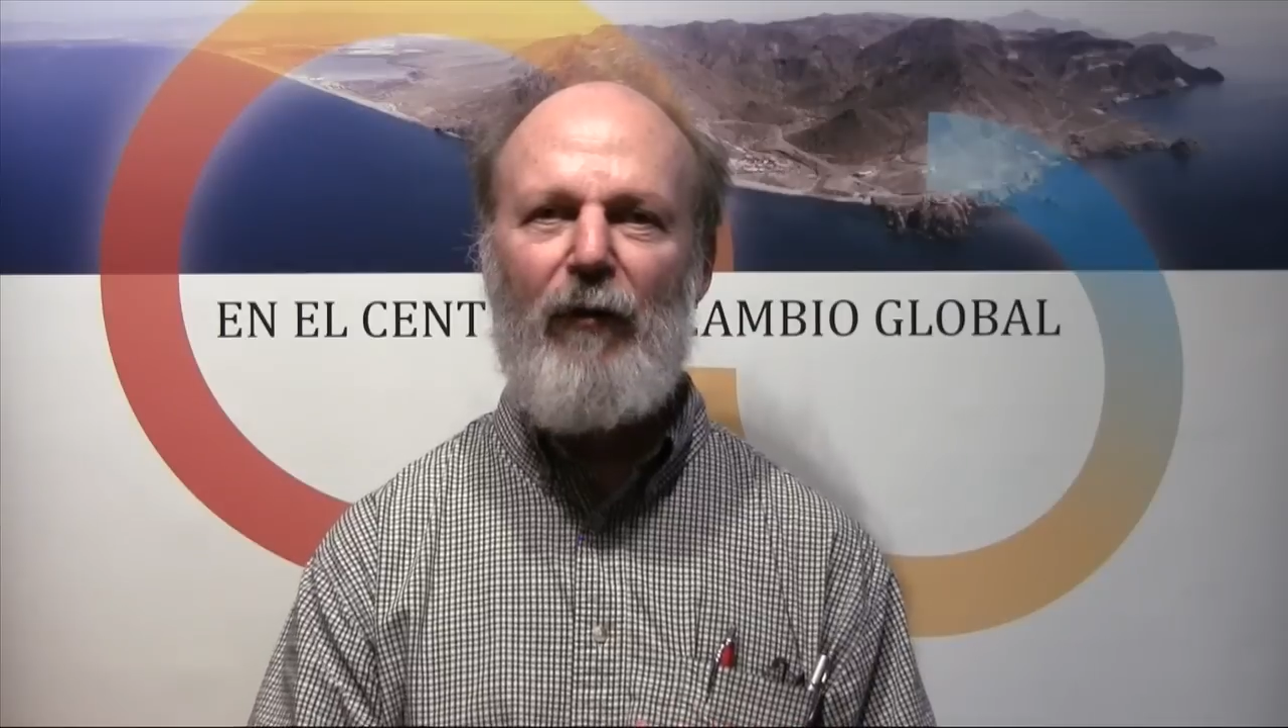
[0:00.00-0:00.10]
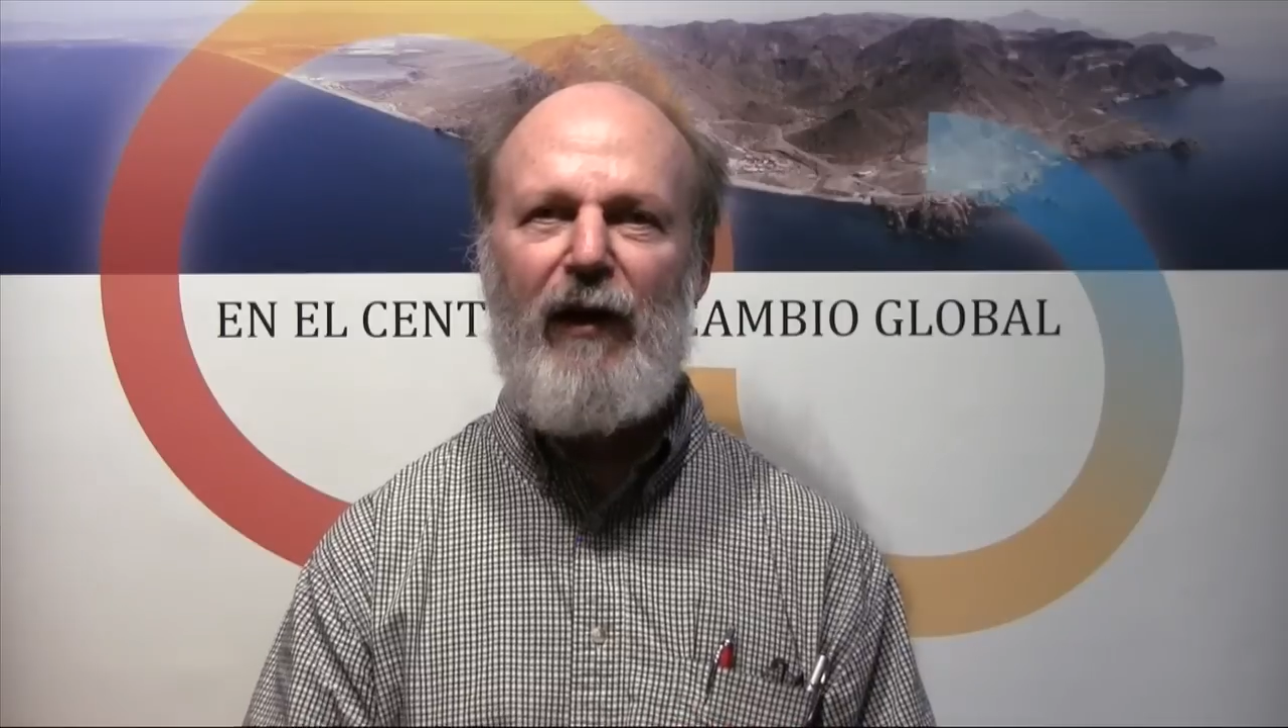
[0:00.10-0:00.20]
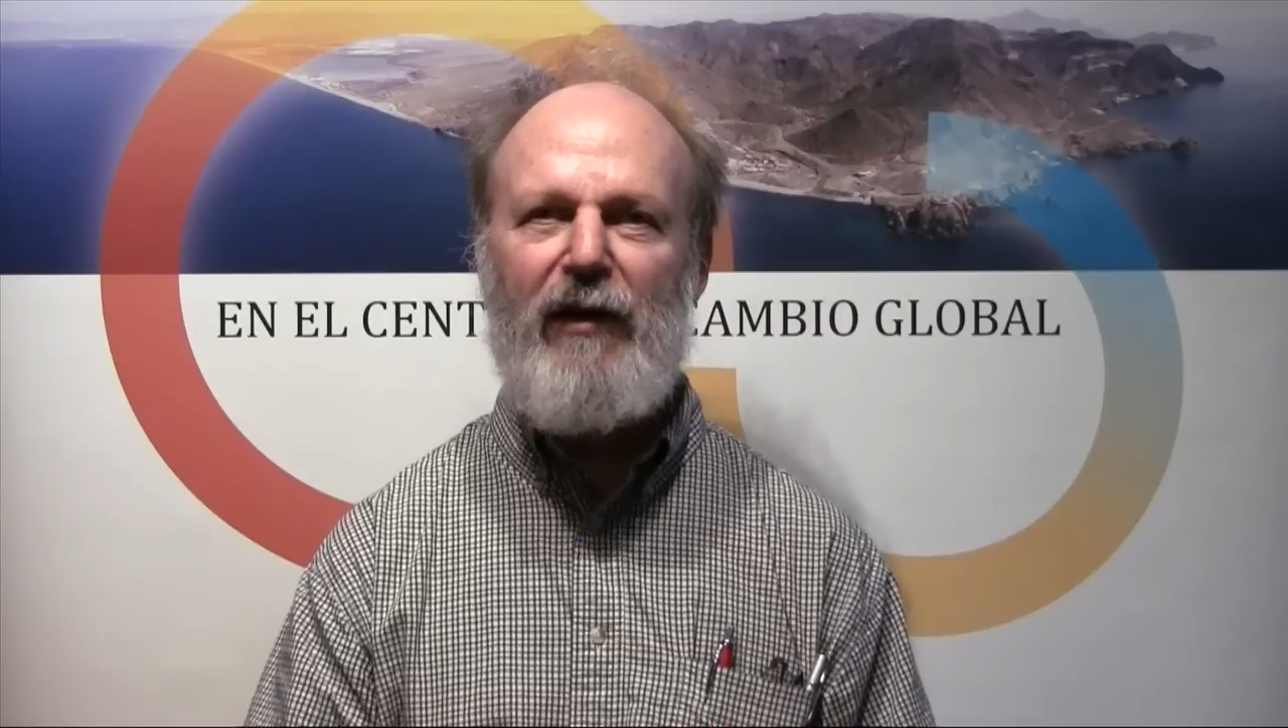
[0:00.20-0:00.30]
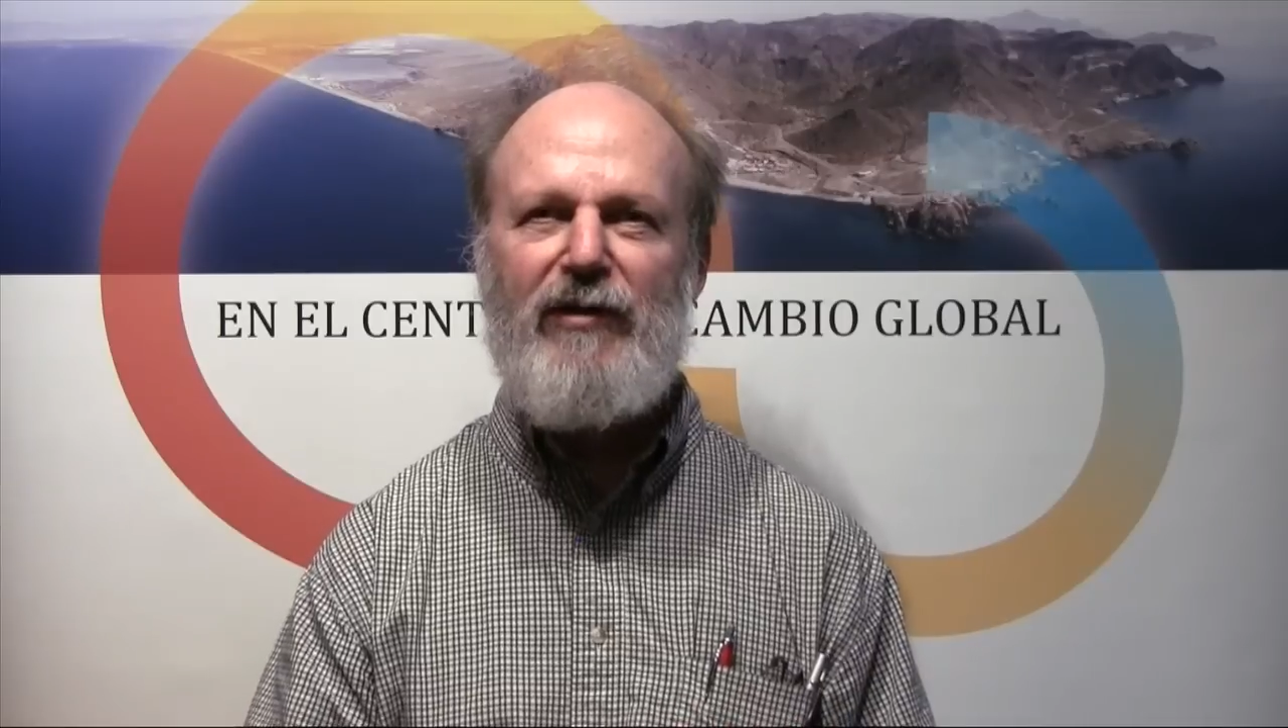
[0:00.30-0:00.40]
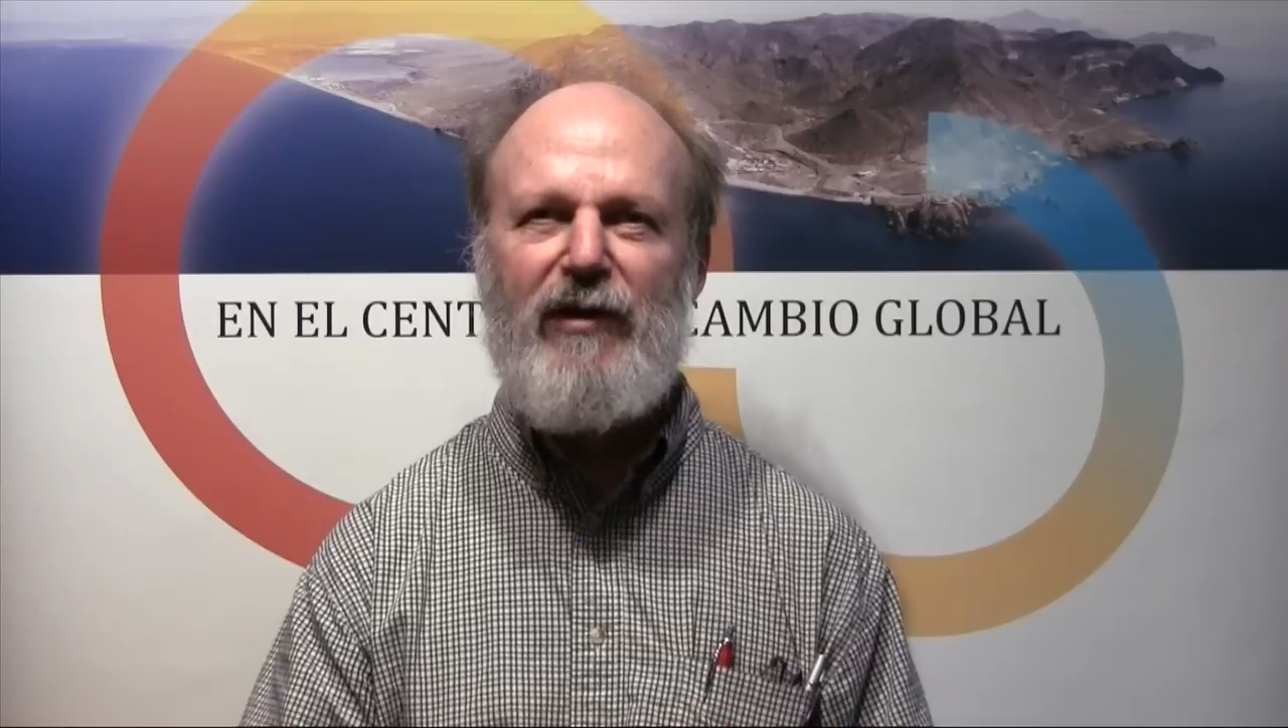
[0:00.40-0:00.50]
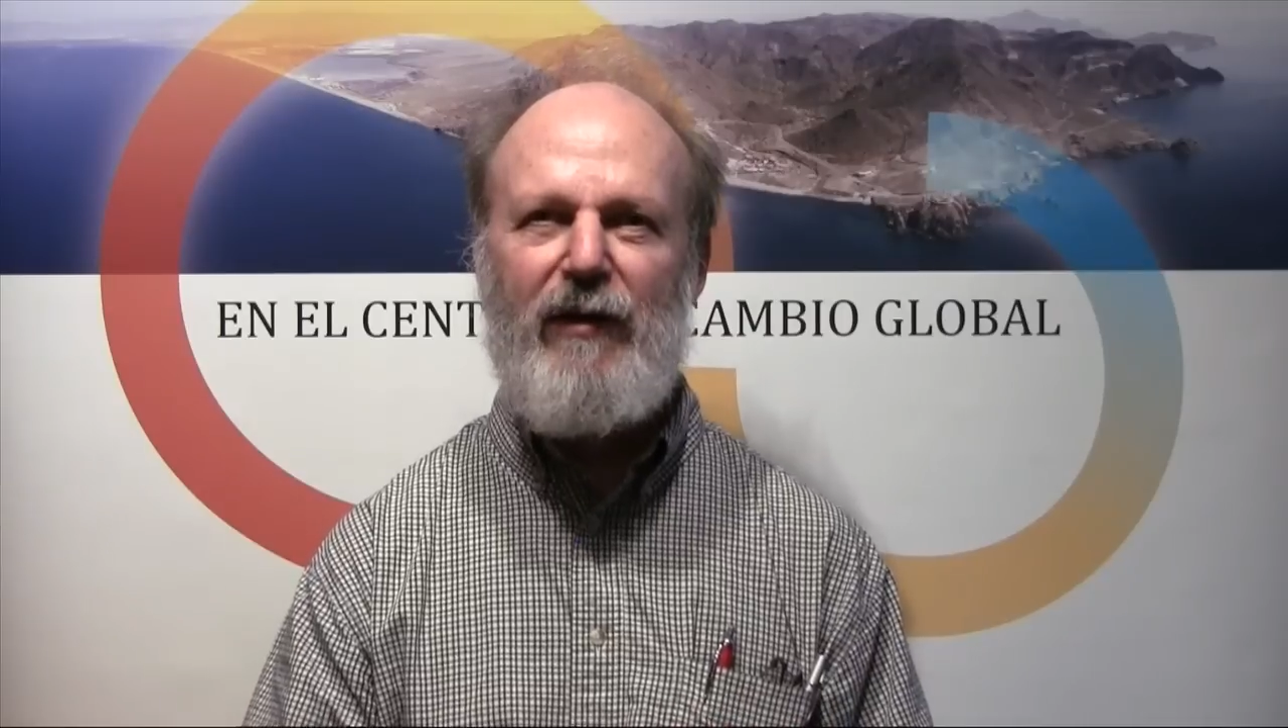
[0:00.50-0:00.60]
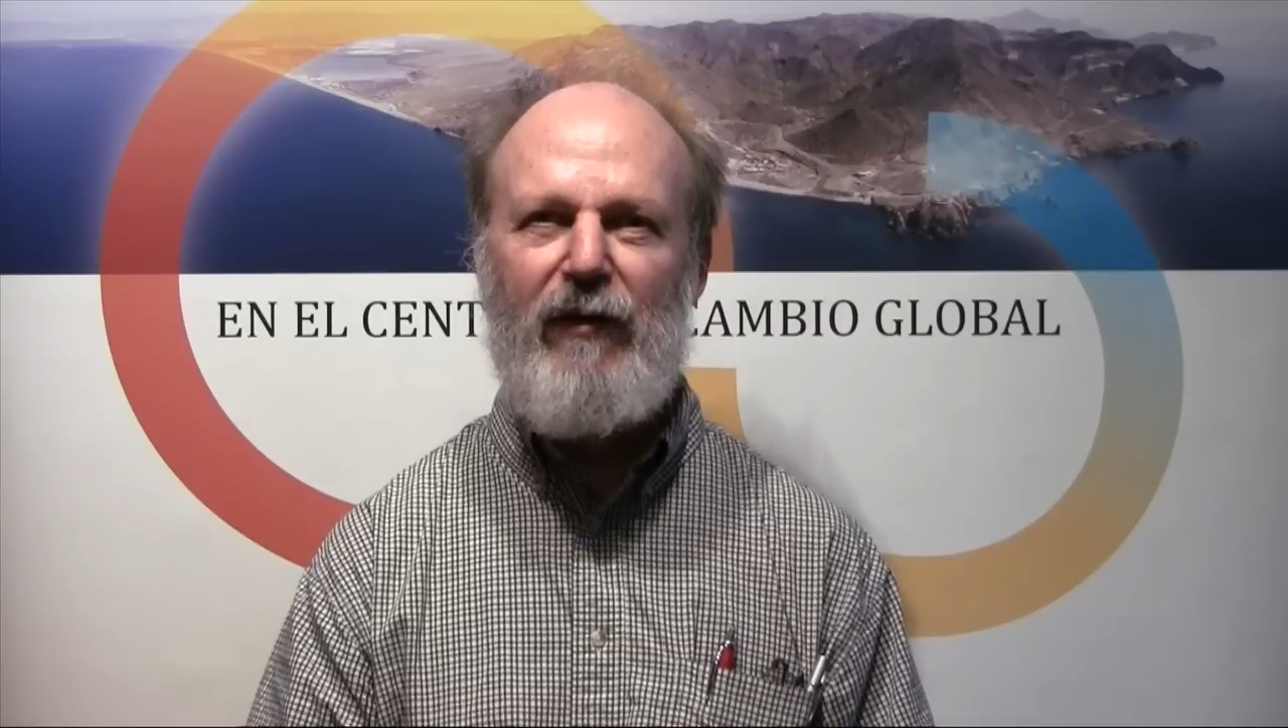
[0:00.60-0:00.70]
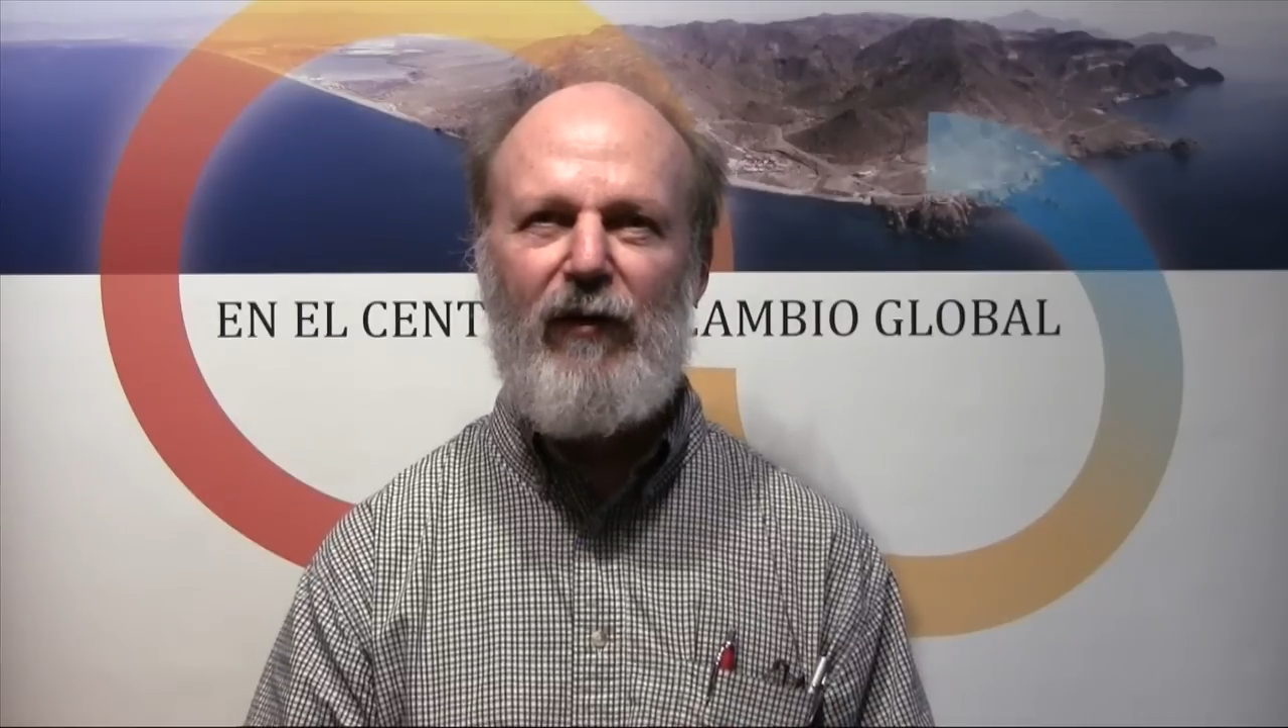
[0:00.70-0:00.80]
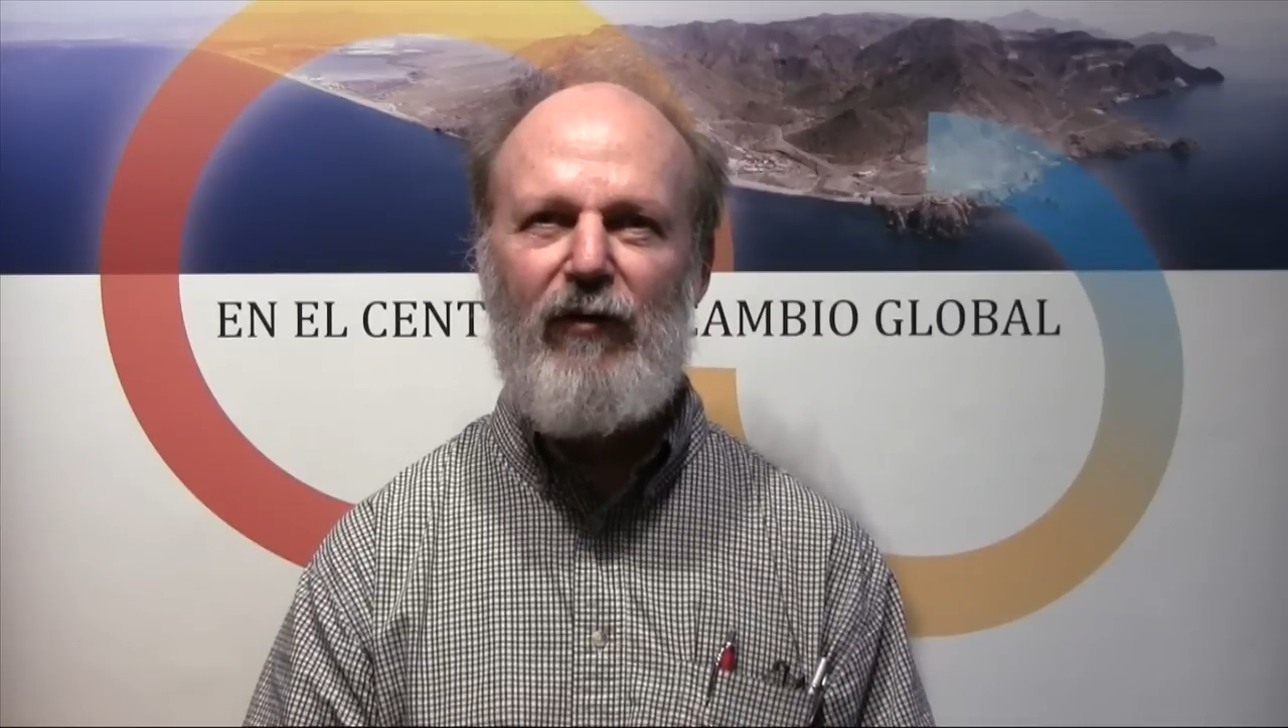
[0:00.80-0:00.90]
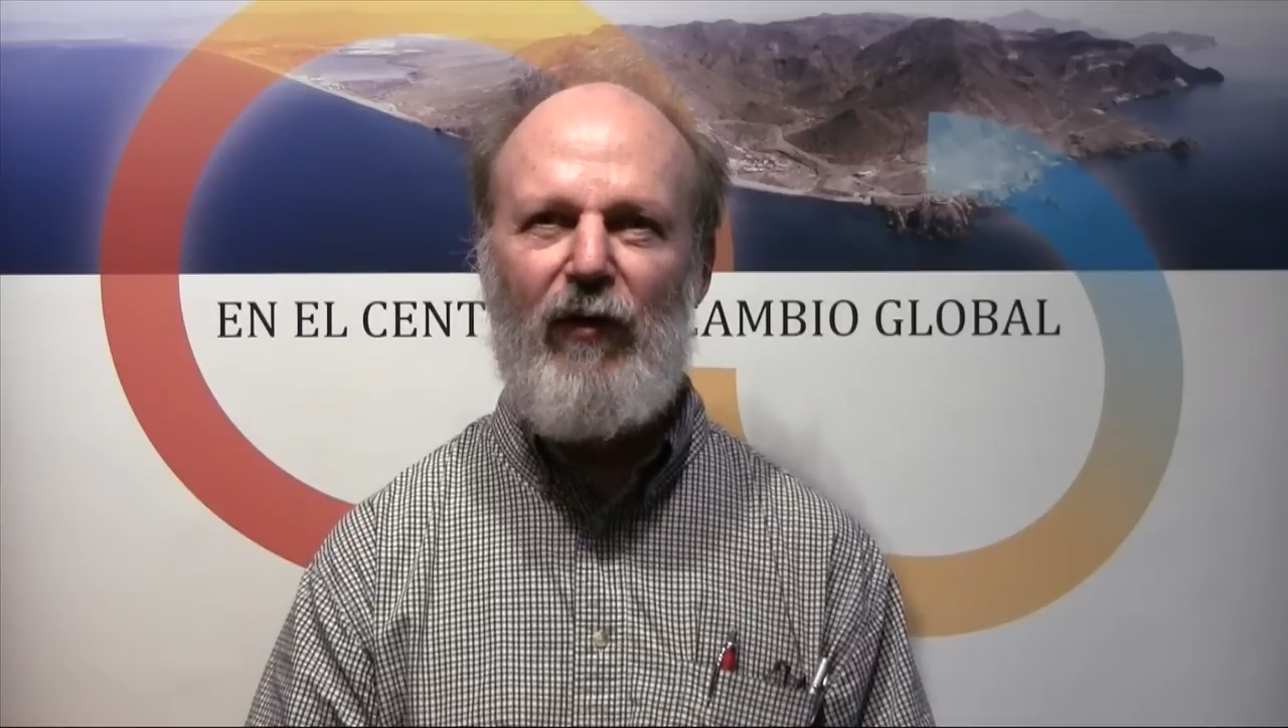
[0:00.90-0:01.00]
they see
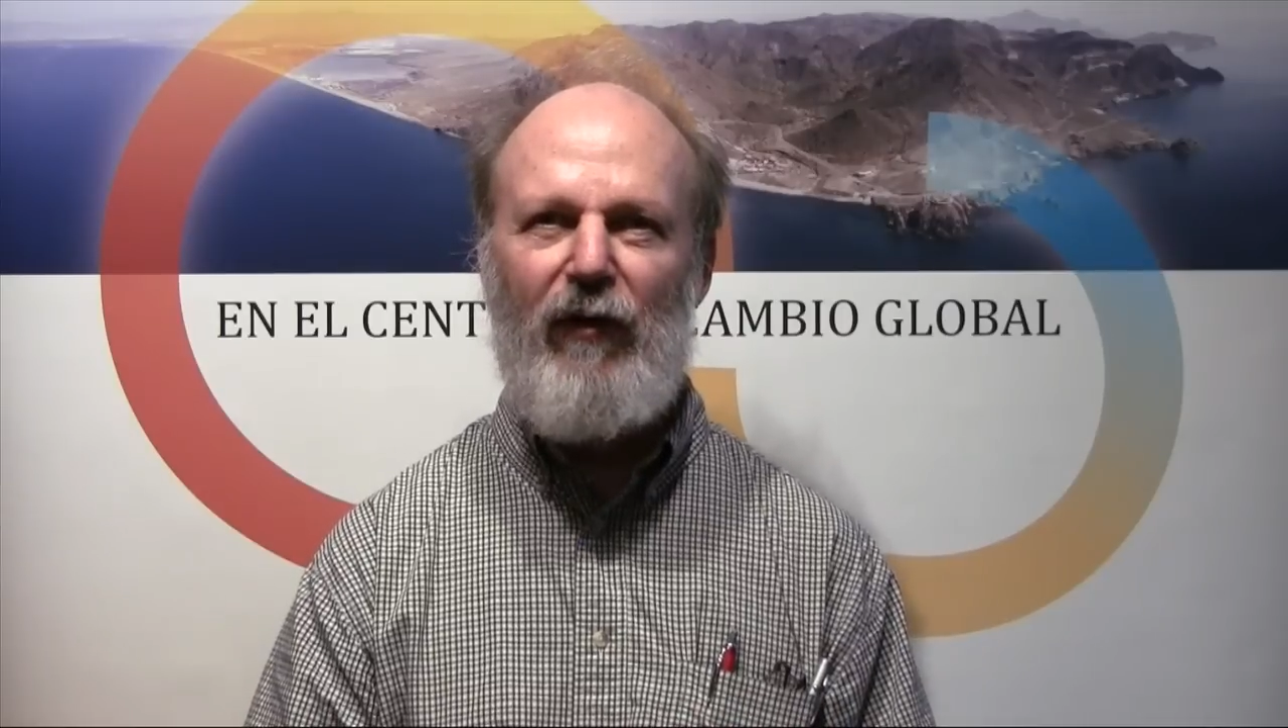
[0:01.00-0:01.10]
the,